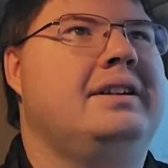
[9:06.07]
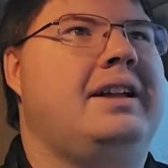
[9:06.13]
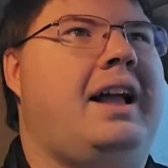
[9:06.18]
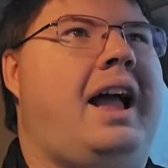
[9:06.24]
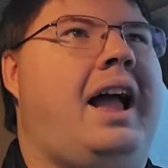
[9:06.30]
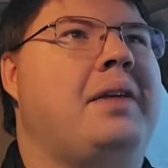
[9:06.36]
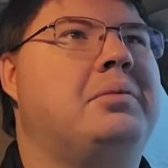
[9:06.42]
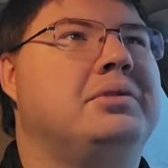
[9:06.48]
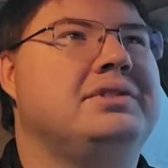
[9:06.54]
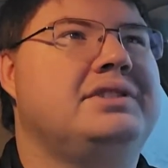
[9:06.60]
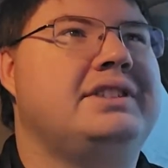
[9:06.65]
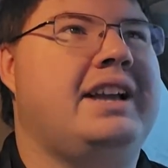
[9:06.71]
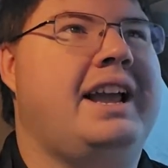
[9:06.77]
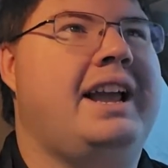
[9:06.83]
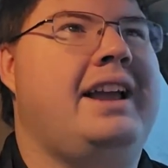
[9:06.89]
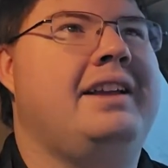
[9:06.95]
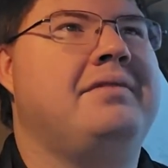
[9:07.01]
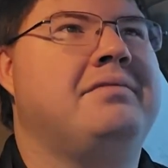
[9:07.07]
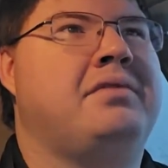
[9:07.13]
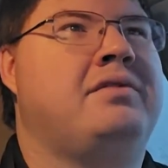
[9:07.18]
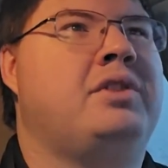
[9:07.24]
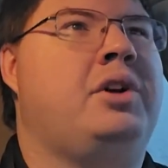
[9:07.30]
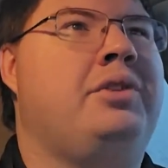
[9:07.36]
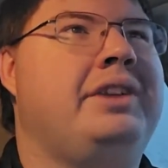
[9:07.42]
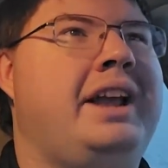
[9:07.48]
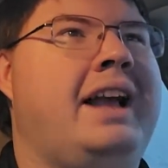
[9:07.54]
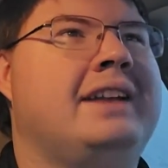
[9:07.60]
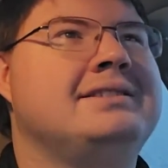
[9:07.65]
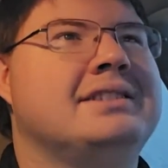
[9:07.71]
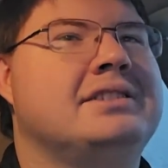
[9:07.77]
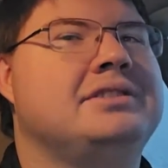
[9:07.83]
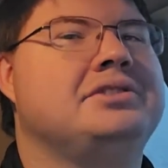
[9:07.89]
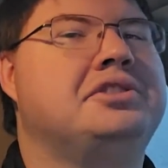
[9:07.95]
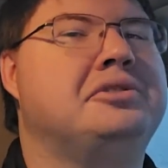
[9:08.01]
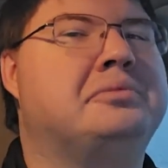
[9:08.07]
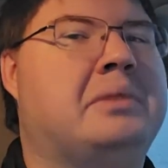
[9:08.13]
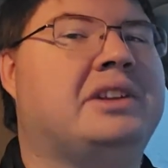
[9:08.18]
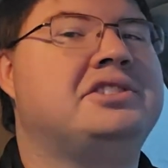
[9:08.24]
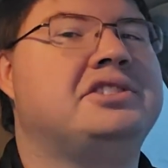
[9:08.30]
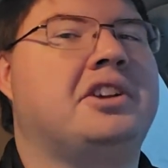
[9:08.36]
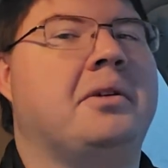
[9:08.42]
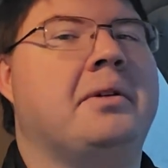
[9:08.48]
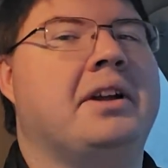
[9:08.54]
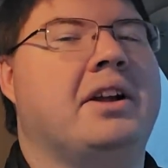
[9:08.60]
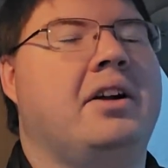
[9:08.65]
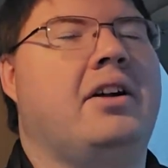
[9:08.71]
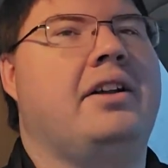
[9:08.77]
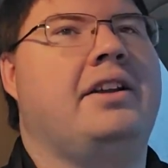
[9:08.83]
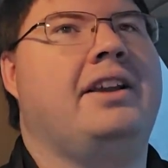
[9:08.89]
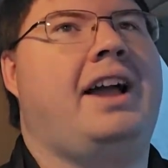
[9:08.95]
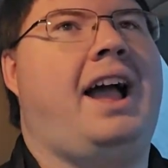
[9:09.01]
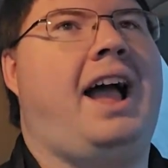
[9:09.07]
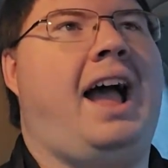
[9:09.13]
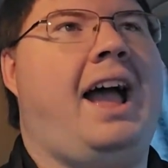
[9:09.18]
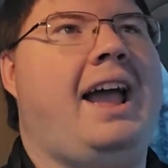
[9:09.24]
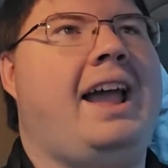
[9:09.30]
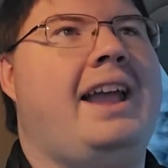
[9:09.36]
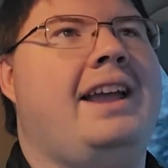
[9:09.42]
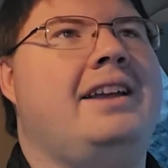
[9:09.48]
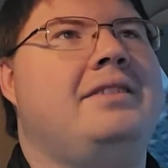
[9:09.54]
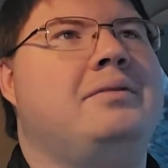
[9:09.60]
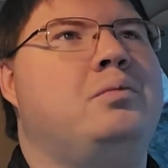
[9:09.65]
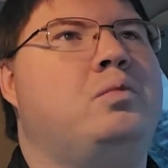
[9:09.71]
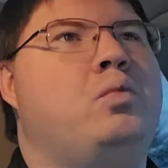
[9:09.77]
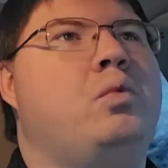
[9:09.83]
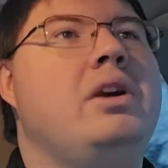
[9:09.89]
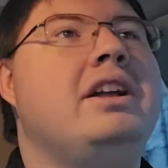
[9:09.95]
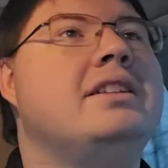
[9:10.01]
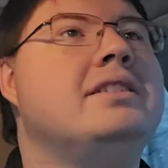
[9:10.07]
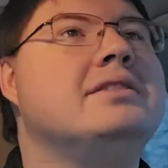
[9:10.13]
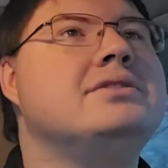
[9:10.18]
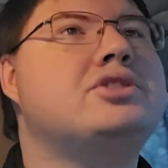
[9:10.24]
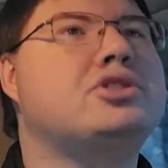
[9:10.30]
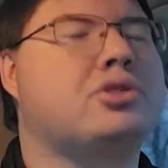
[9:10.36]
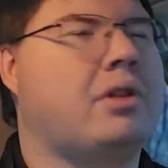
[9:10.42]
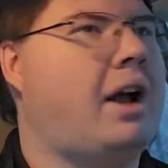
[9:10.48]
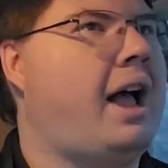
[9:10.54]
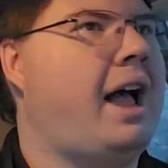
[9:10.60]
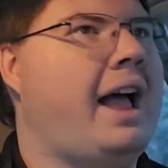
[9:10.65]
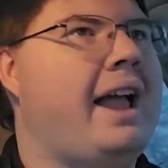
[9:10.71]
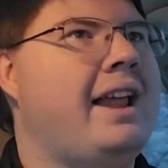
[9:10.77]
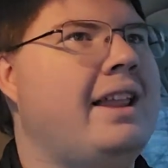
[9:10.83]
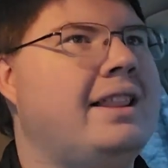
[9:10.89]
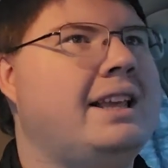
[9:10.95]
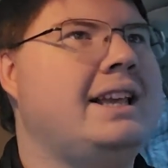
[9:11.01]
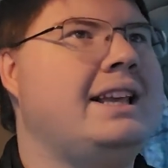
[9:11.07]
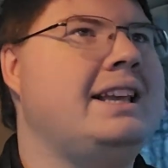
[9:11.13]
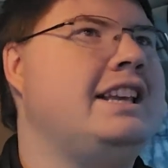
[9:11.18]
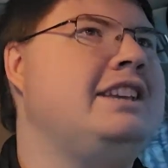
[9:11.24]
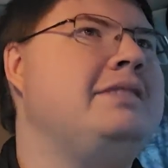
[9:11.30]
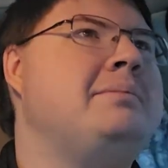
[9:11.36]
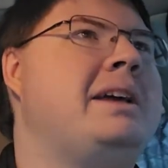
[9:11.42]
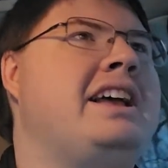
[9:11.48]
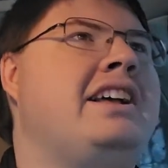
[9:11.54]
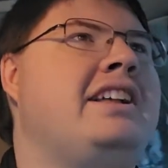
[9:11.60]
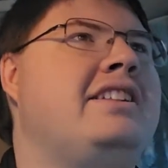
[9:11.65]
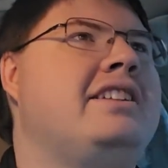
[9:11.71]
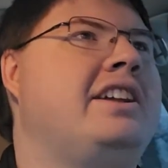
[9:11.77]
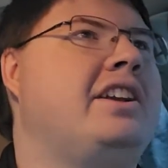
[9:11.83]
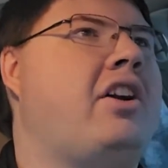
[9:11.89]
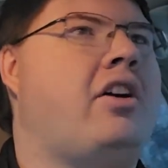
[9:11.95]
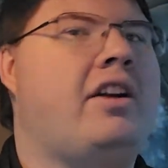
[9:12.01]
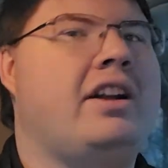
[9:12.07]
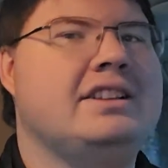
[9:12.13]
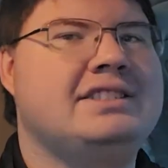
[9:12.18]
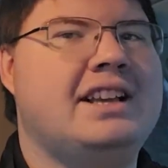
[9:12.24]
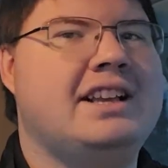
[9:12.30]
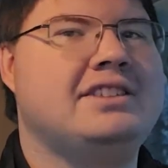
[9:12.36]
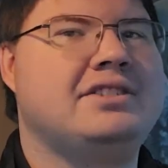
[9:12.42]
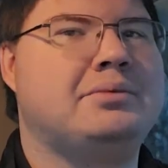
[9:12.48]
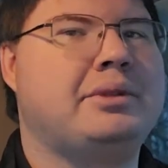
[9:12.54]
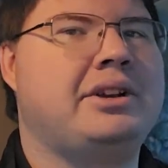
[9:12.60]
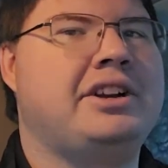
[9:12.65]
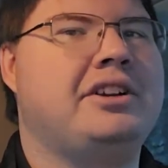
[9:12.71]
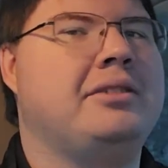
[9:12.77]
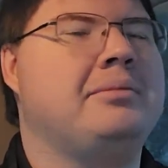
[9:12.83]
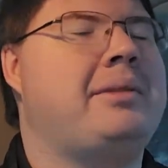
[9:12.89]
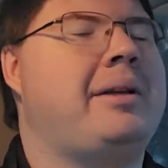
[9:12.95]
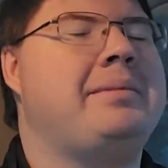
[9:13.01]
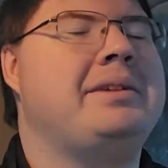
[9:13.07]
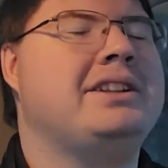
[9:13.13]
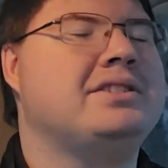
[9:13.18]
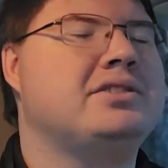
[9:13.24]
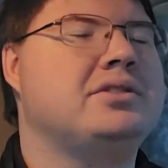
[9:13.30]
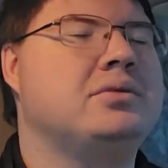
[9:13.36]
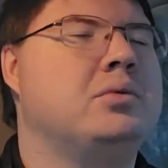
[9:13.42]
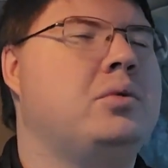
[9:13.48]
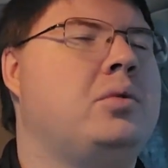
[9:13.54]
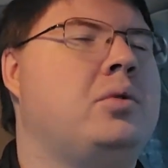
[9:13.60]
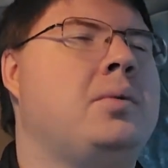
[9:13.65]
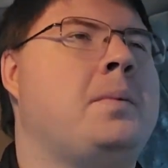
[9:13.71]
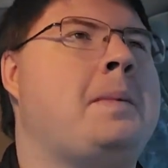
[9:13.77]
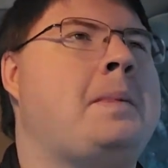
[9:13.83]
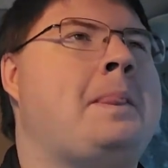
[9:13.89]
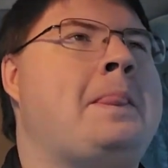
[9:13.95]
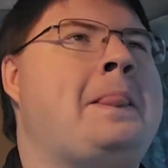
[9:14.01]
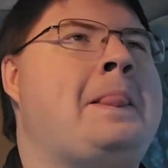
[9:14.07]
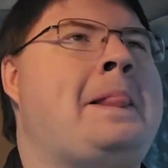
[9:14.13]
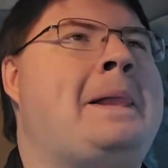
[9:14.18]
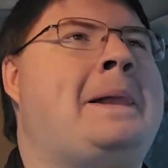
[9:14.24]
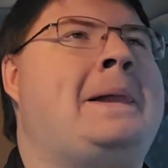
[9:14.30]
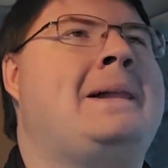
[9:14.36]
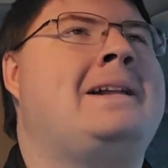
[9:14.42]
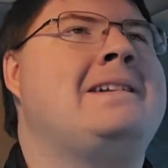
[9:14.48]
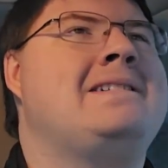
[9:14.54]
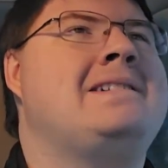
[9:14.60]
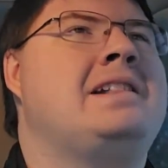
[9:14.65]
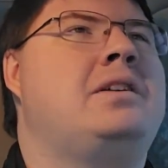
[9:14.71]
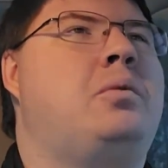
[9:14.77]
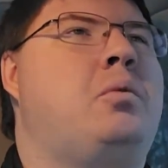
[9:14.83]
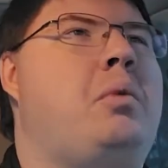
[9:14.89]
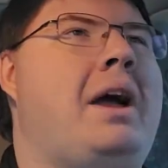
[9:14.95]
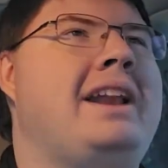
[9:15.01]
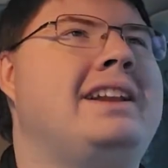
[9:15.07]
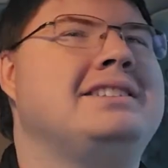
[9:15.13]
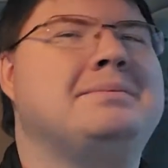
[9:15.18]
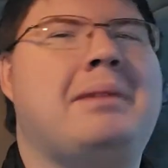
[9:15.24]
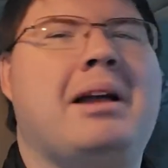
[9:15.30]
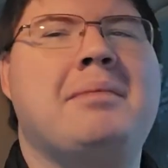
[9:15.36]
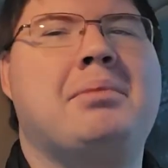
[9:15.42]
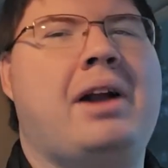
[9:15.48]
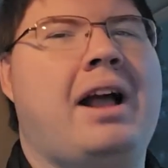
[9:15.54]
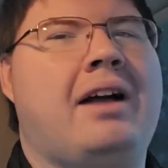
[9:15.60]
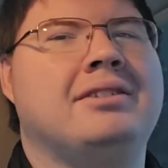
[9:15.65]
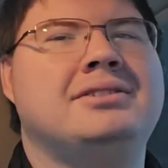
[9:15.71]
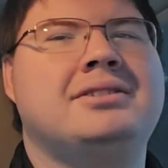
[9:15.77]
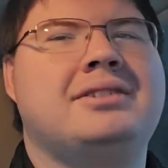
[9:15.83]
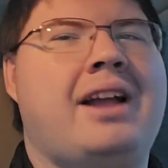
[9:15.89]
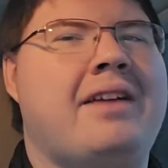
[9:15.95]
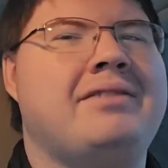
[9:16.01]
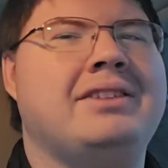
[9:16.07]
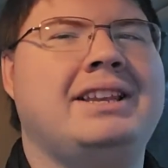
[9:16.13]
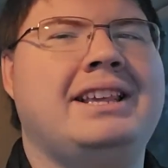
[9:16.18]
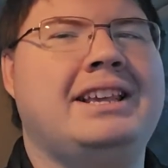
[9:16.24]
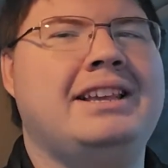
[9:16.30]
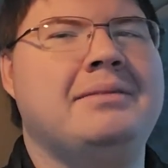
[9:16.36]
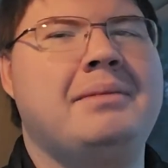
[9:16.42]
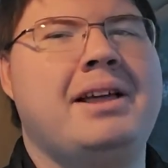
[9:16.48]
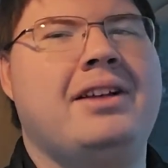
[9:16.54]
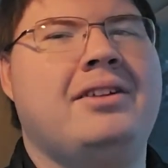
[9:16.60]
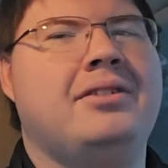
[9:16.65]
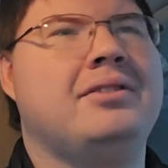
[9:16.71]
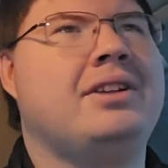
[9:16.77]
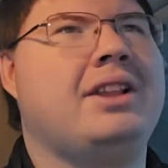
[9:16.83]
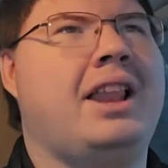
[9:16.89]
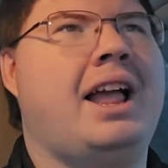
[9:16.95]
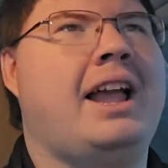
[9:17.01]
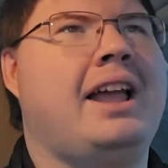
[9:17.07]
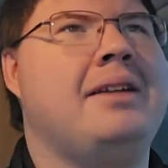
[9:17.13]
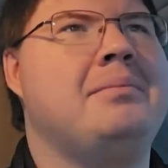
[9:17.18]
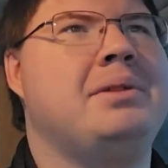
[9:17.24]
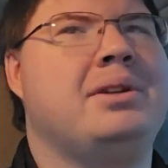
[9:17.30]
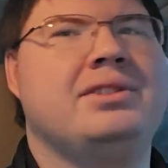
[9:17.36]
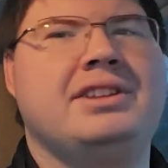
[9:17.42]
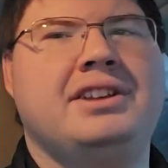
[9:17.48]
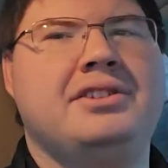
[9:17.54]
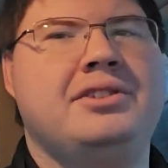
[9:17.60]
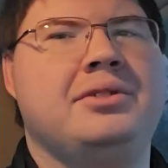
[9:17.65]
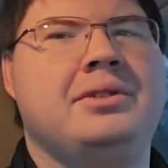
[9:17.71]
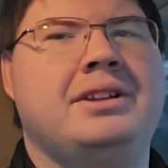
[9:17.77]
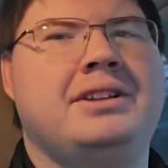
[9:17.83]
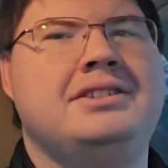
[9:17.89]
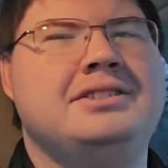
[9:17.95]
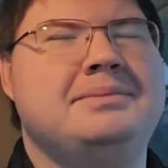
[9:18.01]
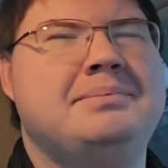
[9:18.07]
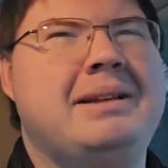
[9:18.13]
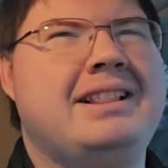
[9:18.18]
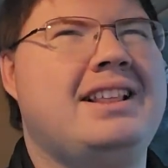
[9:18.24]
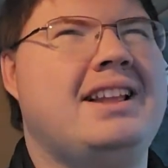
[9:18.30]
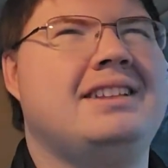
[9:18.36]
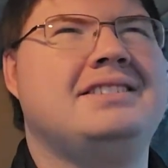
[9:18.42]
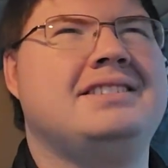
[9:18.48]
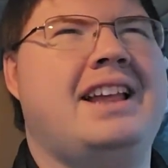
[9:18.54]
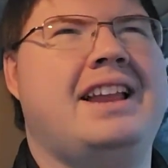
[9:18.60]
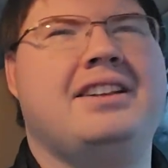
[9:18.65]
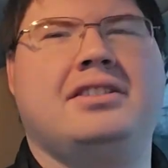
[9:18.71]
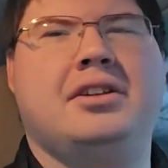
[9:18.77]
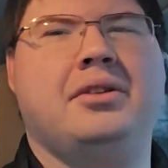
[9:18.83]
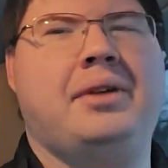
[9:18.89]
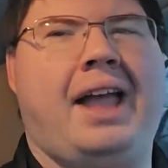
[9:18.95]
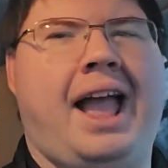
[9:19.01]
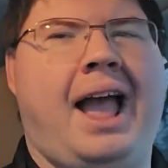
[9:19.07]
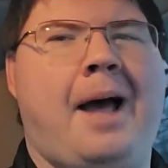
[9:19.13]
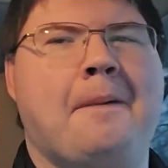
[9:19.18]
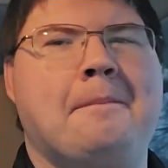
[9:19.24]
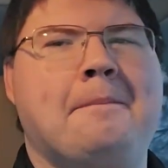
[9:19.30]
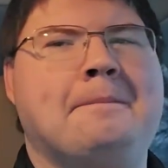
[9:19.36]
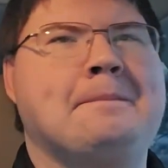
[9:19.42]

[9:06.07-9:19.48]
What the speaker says: I will say Vivaldi has a little too much going on. I will try the email and RSS reader. Maybe it's cool. Why does my browser have an email client built into it? Just make that a standalone app.